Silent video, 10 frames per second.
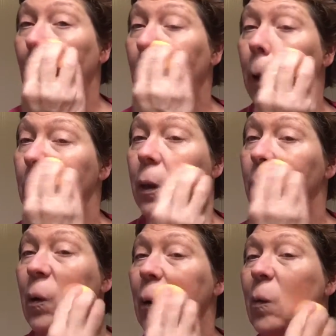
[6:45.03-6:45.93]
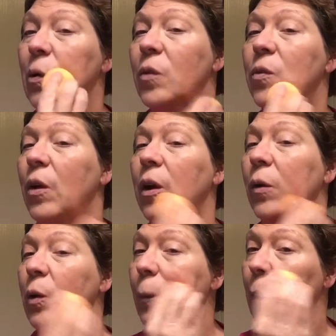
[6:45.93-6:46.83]
And then I just like
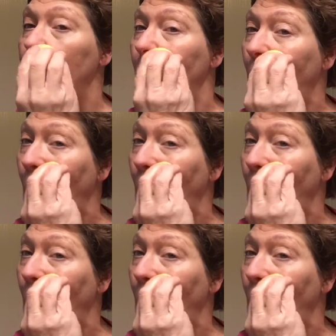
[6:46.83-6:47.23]
do it